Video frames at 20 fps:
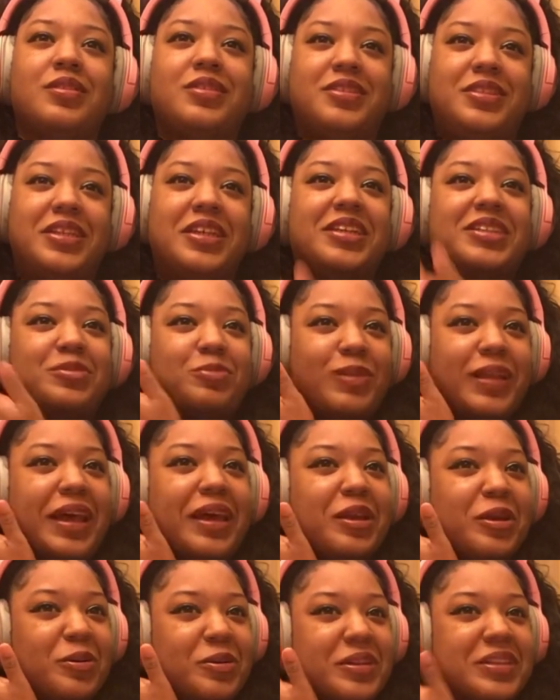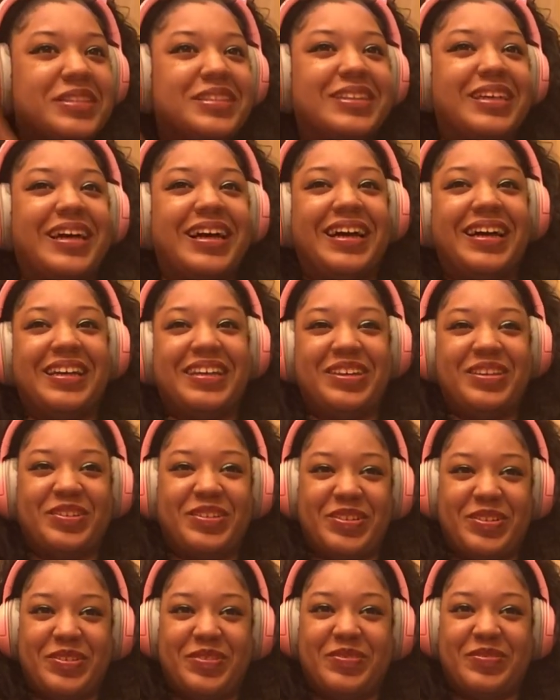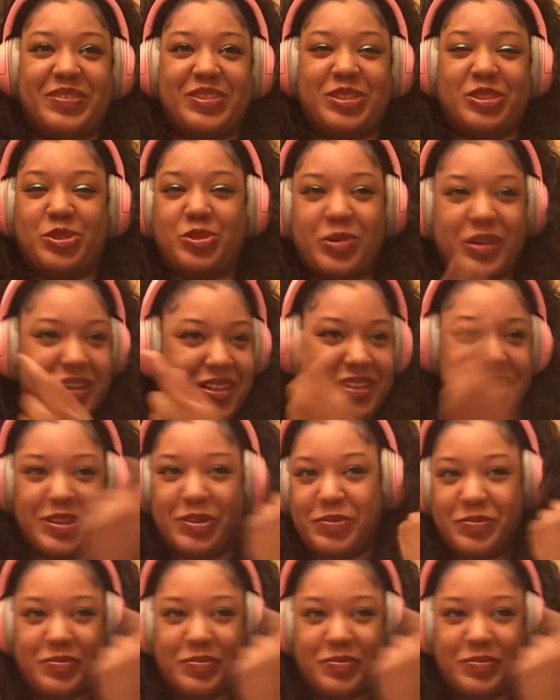See, it's playing on this side here. It's different.